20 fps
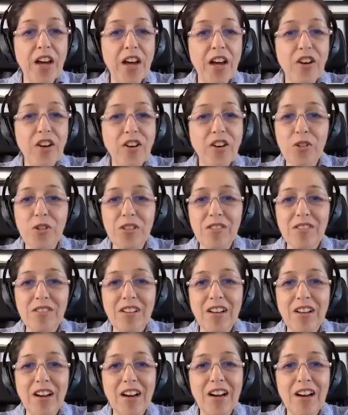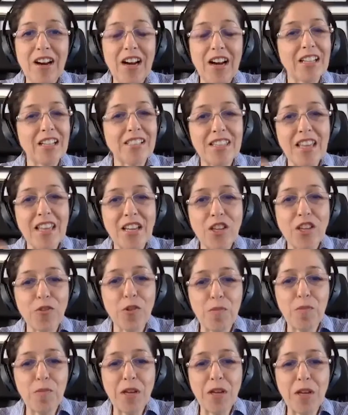note, I'd like to thank you
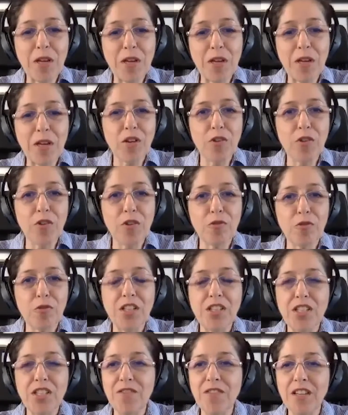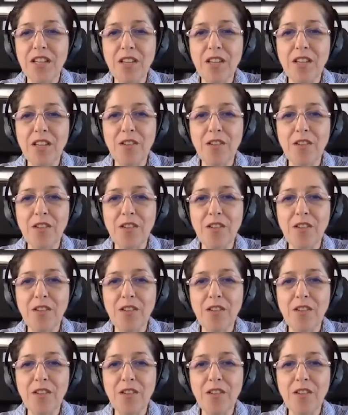for being part of FinTV,